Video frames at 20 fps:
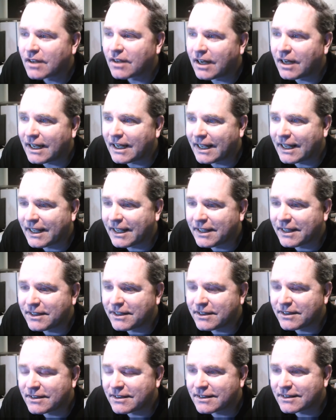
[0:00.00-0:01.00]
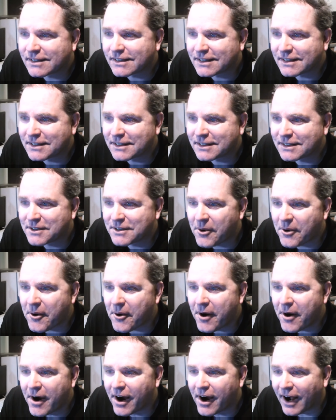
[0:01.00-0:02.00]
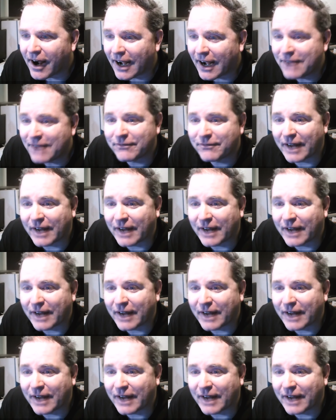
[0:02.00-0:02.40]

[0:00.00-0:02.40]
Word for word: Uh, I